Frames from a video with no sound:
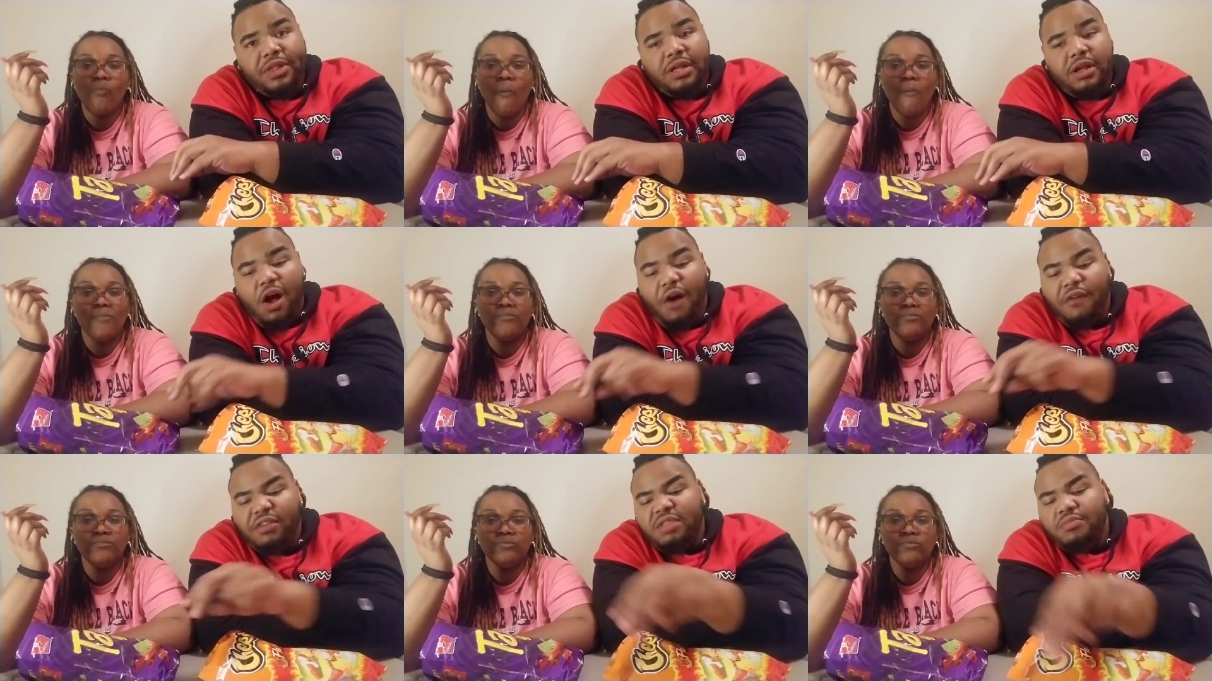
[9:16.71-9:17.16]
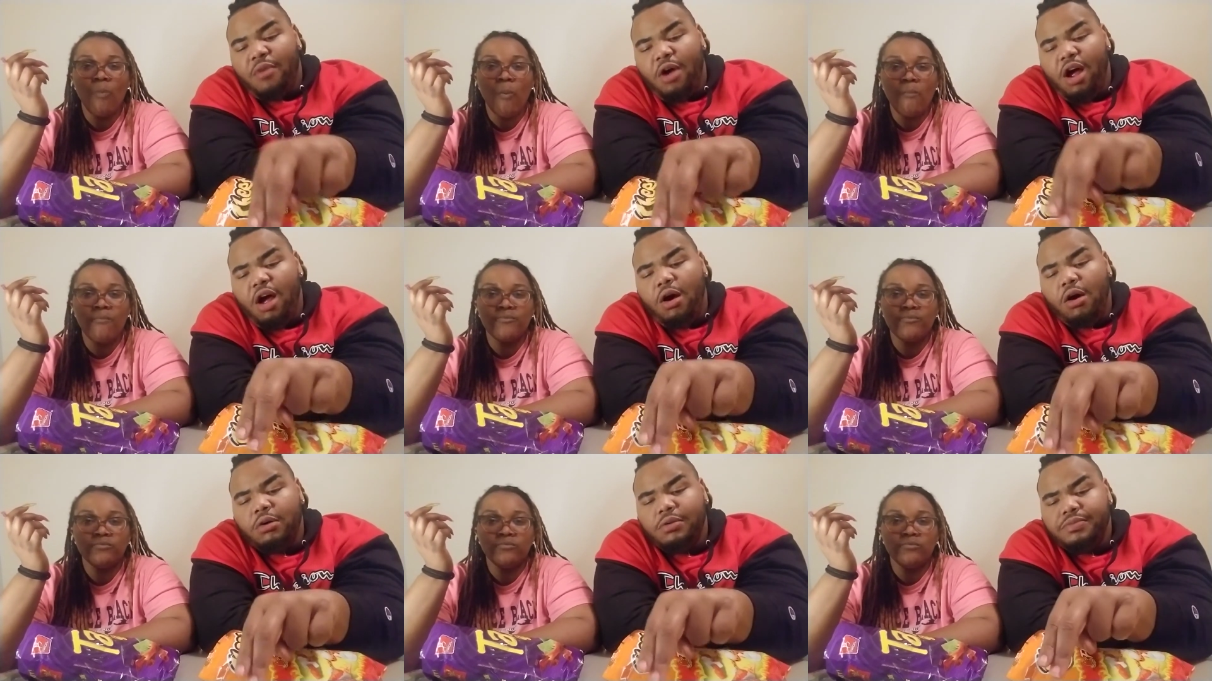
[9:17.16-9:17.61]
Speaker 1: Hope
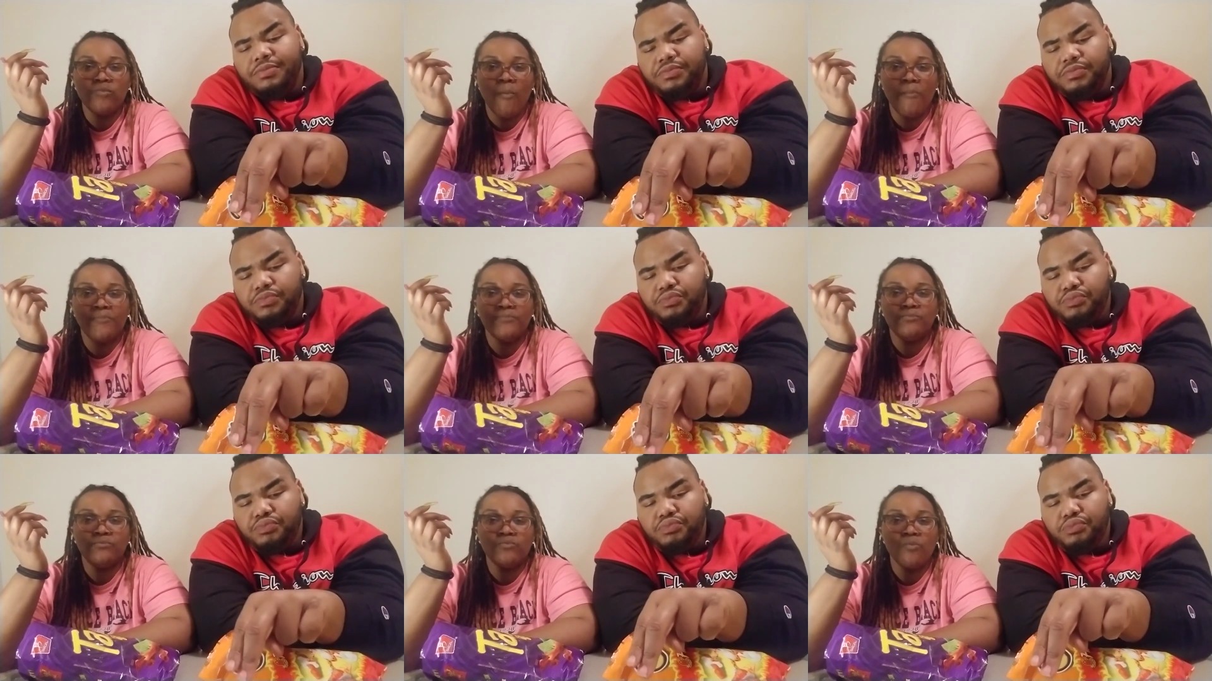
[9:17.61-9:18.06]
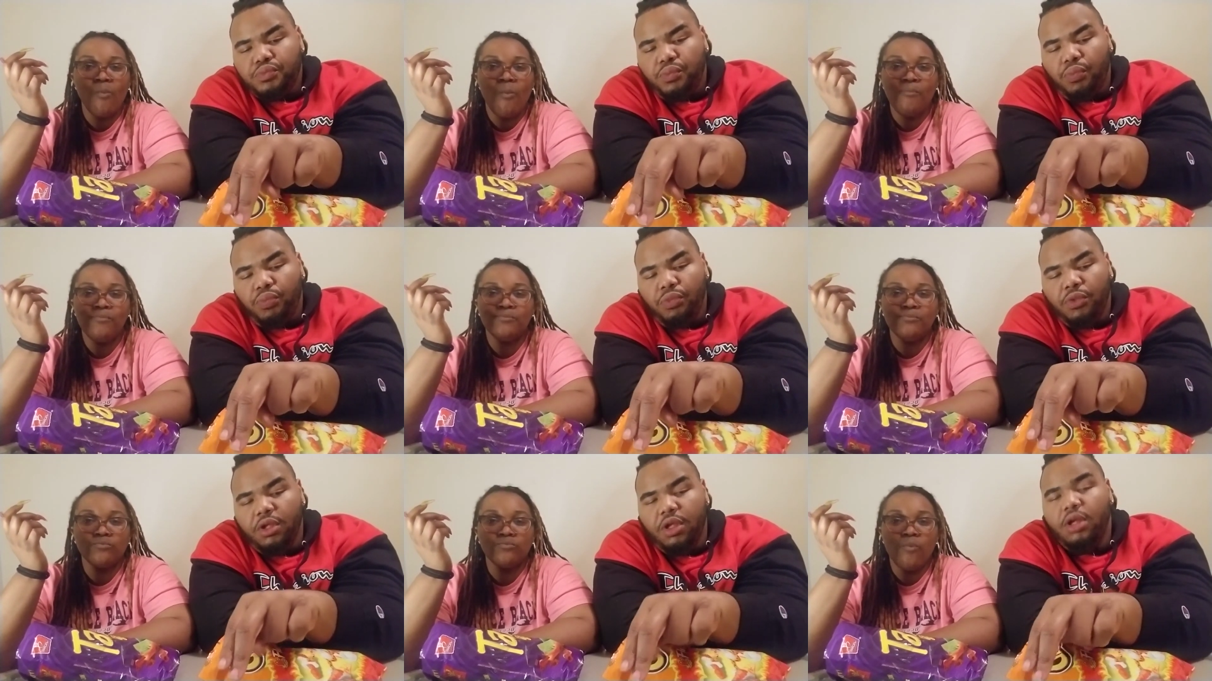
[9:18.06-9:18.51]
tomorrow
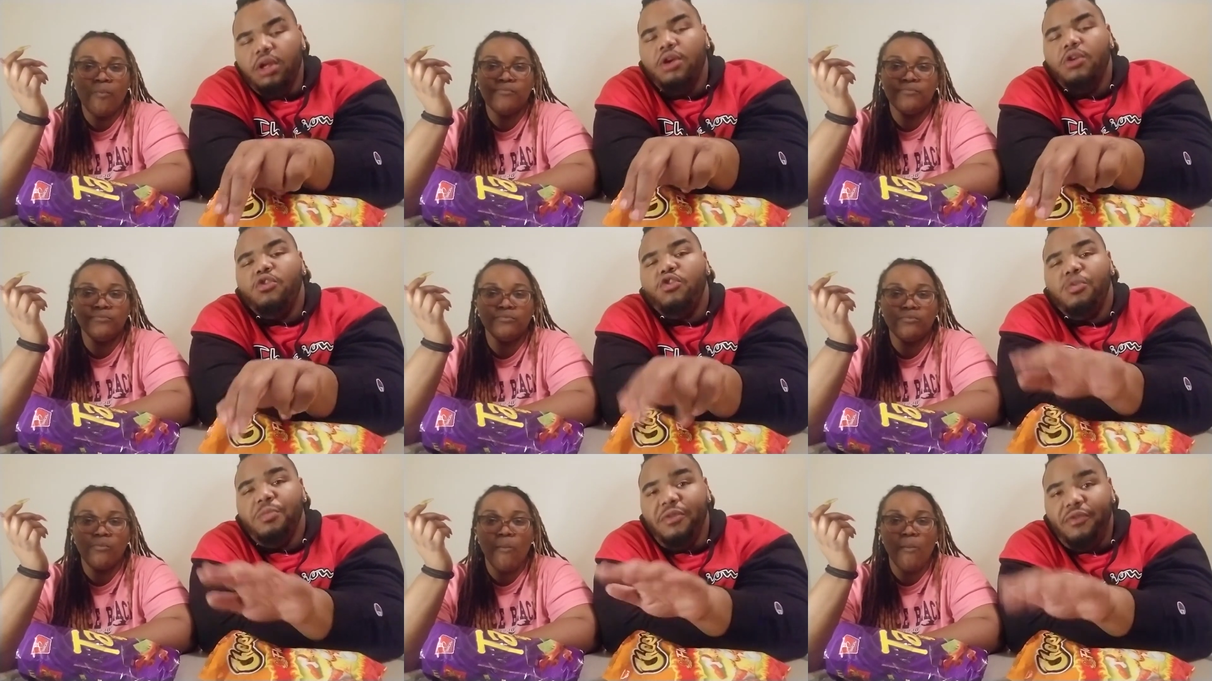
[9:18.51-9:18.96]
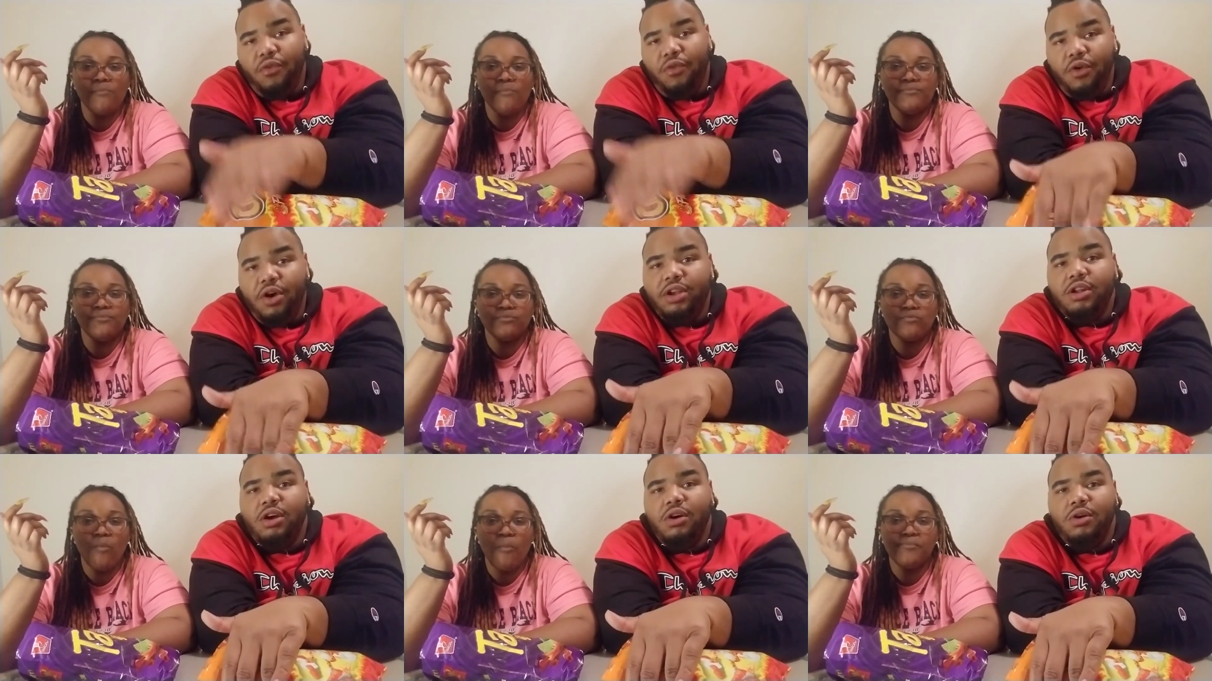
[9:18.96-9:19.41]
we'll be
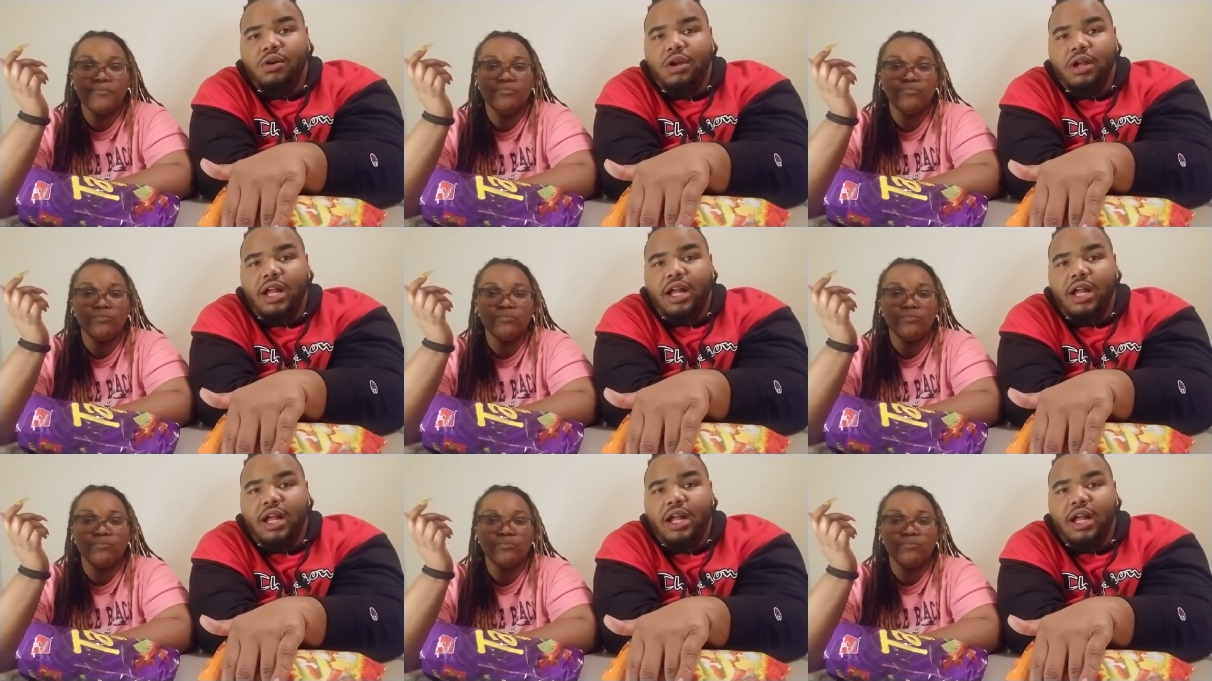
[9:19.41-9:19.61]
four zero. Oh.